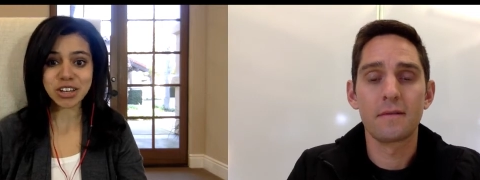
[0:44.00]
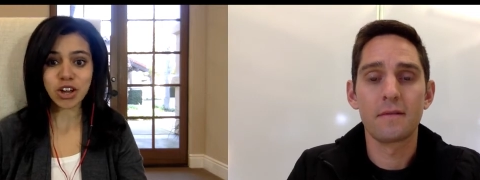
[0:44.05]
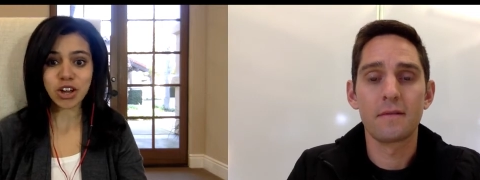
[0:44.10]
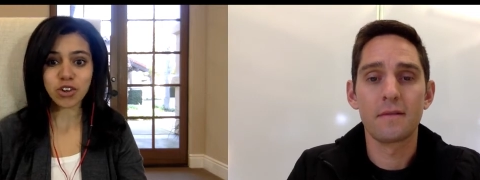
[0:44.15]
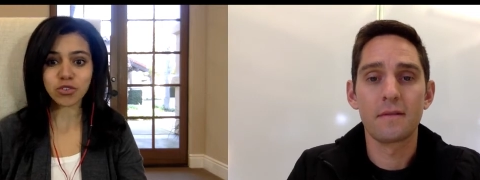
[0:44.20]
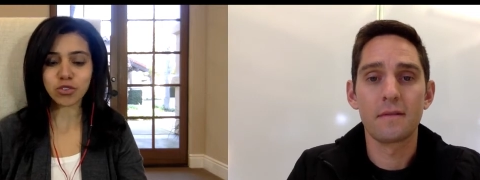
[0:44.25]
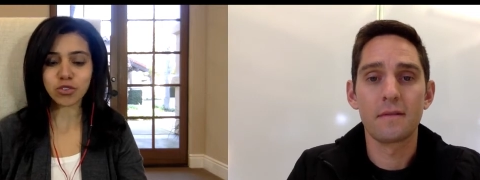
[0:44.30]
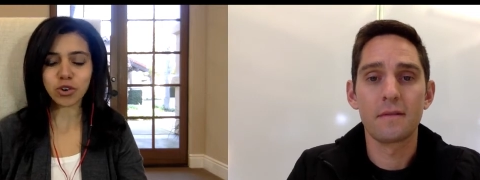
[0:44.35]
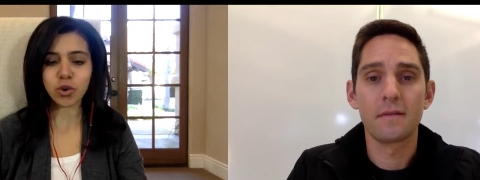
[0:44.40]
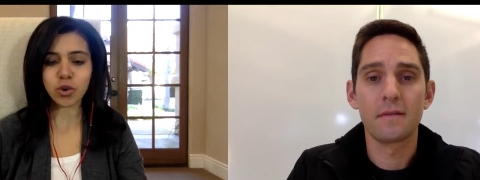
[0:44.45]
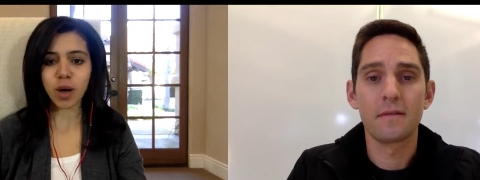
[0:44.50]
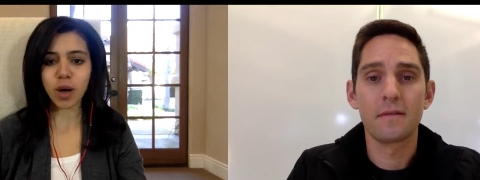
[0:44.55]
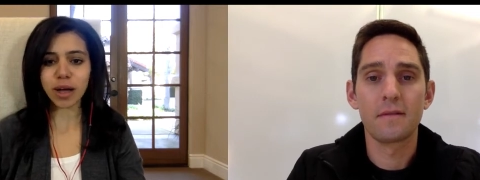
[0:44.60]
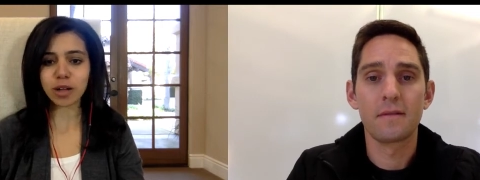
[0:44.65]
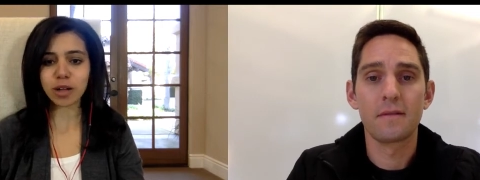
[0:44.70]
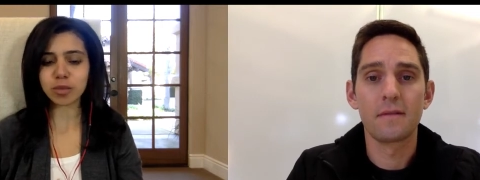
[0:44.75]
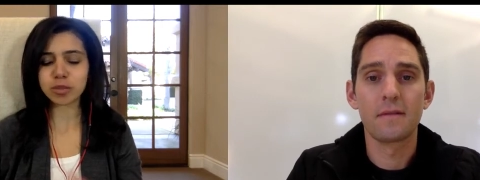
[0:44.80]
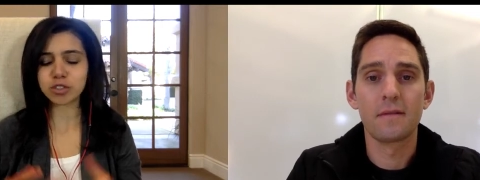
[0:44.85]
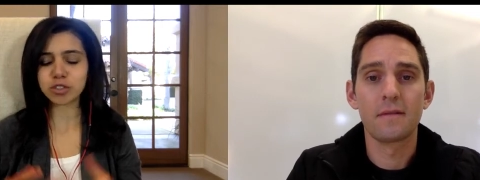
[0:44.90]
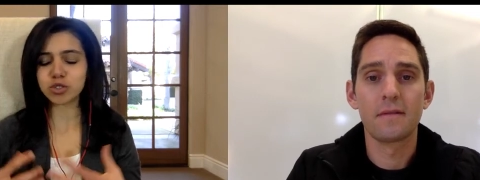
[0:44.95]
Speaker 1: for a while,
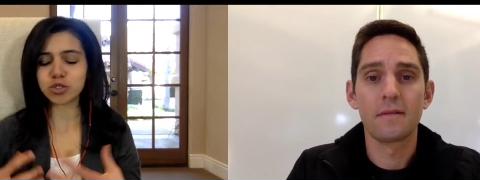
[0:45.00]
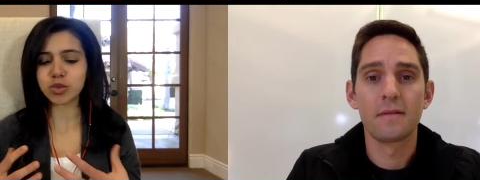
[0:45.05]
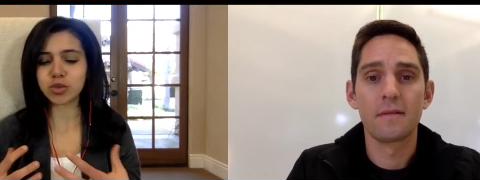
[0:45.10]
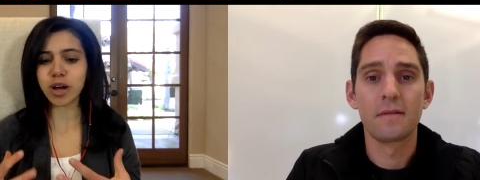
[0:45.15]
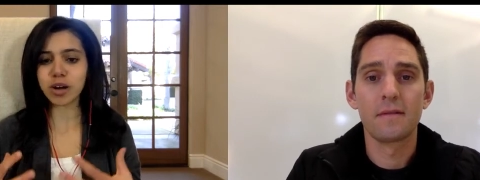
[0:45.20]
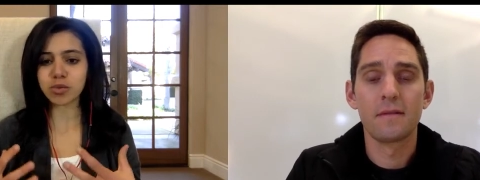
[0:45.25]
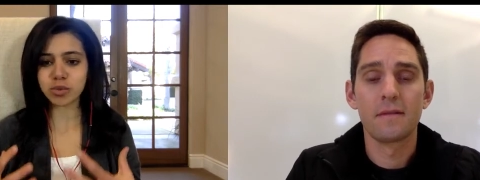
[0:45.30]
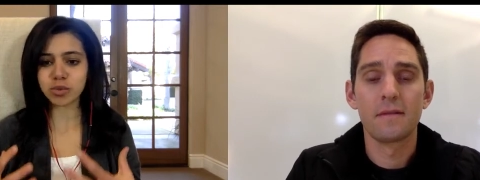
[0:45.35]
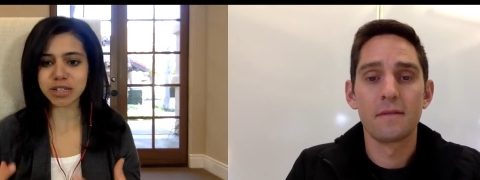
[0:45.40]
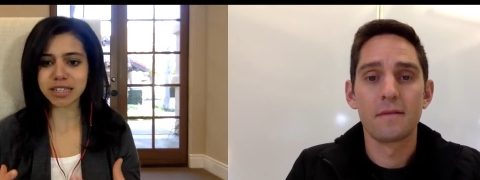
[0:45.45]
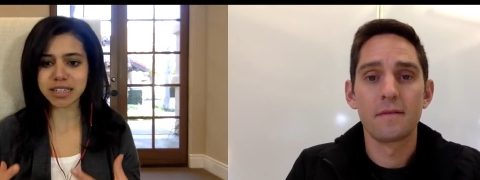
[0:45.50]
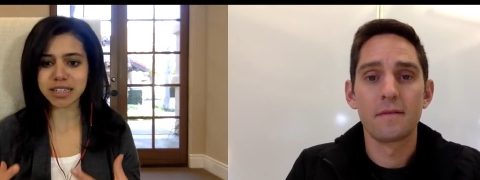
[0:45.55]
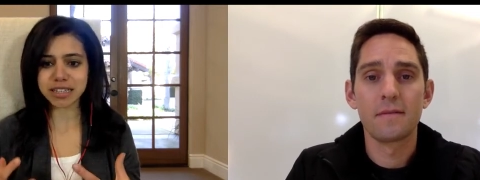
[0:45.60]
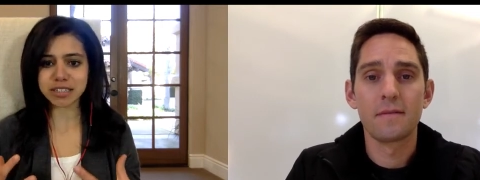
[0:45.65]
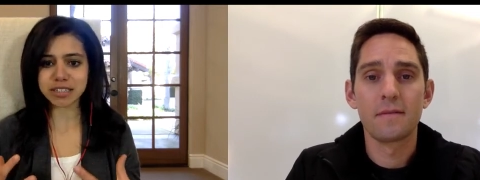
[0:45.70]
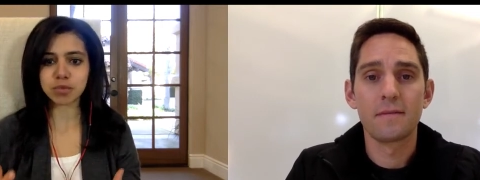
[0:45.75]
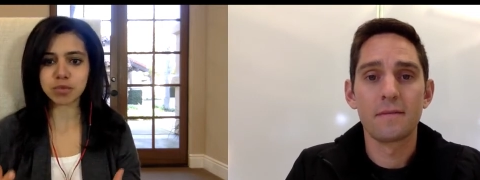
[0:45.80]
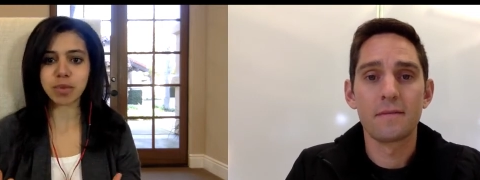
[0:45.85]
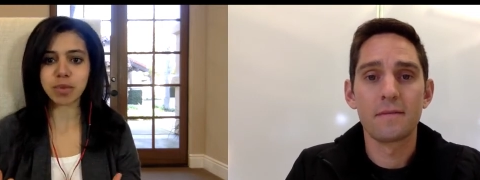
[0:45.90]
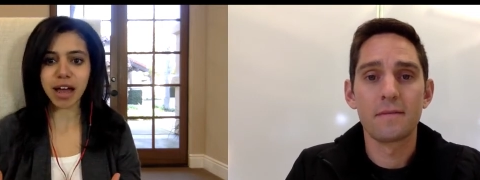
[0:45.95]
but you got really
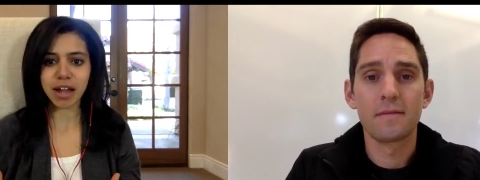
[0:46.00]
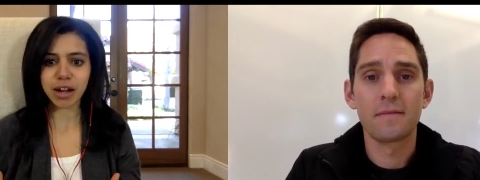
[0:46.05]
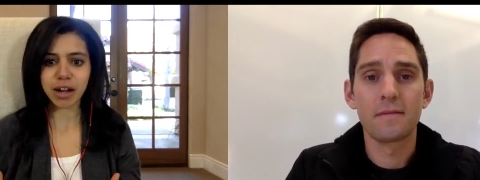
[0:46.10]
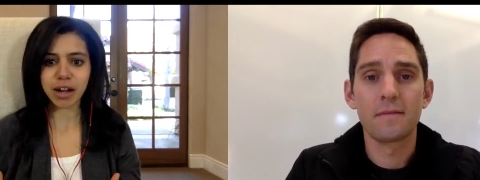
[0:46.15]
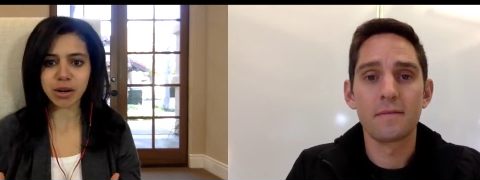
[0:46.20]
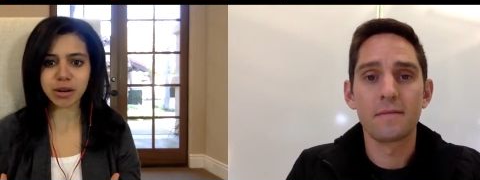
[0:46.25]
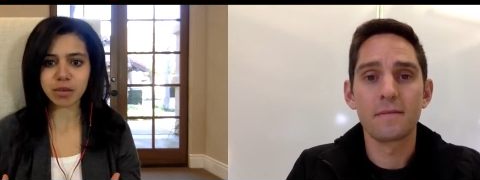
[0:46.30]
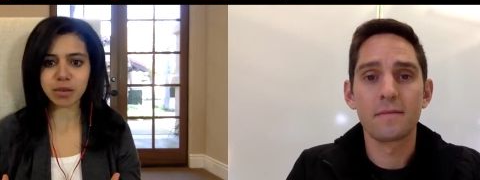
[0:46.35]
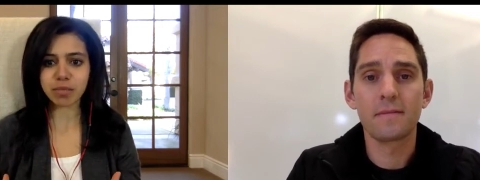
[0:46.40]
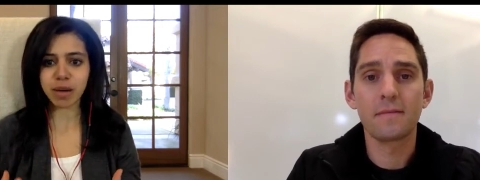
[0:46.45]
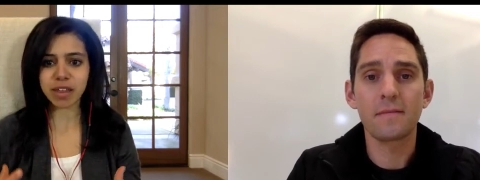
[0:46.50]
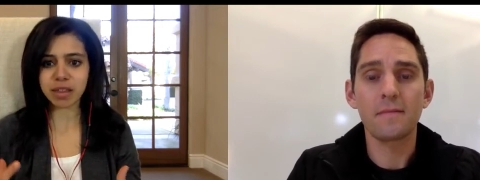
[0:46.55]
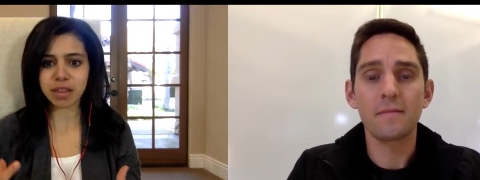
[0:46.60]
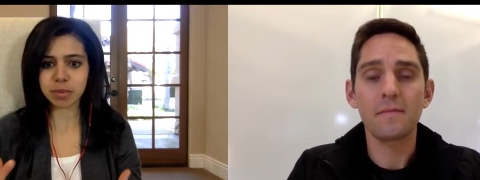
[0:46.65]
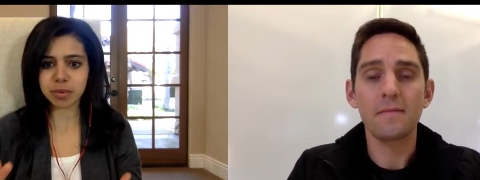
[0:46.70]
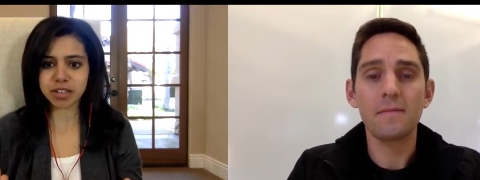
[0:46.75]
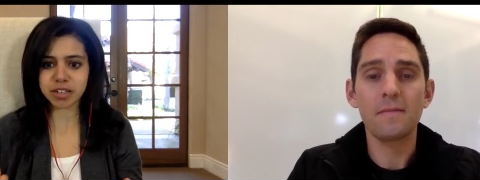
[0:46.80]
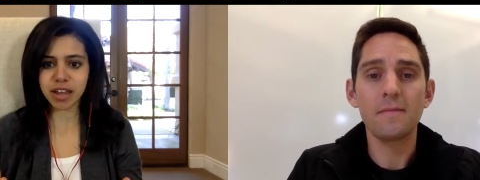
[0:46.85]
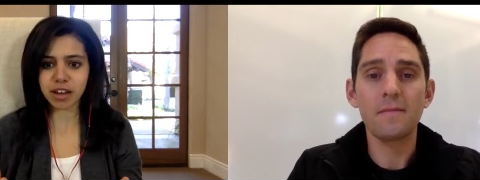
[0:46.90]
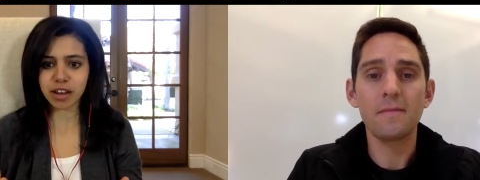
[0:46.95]
inspired by the
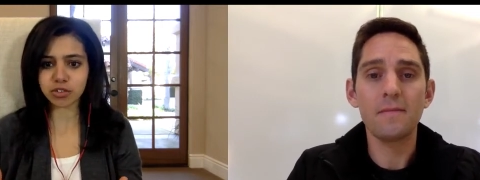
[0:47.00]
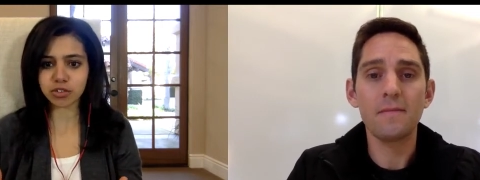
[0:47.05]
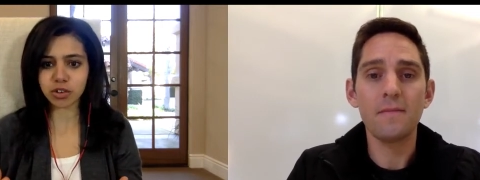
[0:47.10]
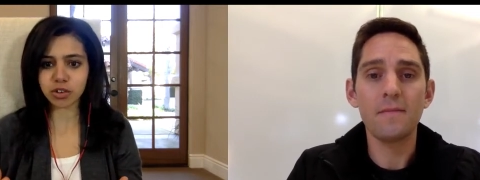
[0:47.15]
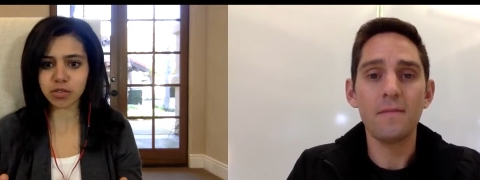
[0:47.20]
potential,